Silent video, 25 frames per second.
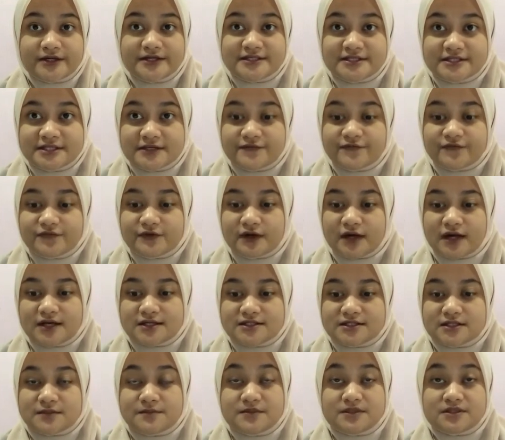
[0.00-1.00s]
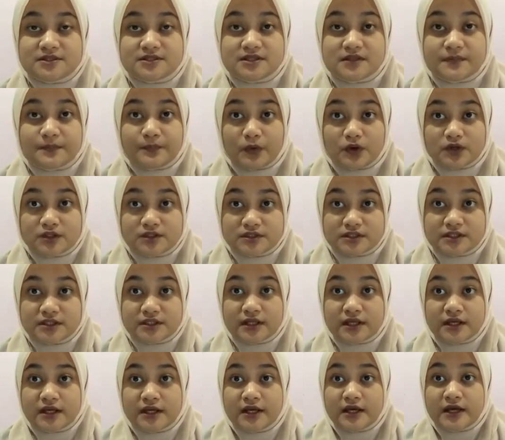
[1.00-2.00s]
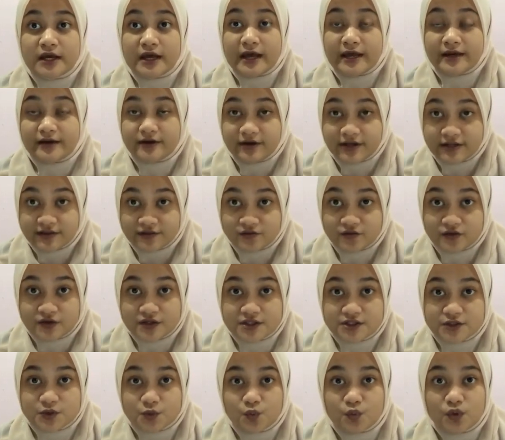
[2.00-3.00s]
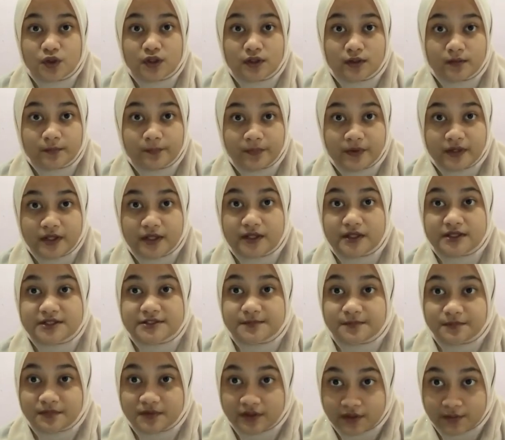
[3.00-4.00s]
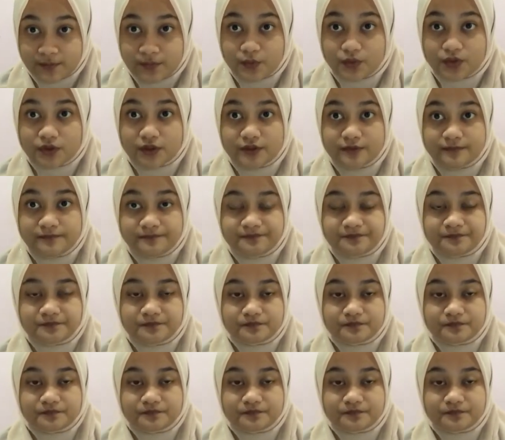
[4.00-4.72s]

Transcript: receive customers' deposit and the interest will be distributed.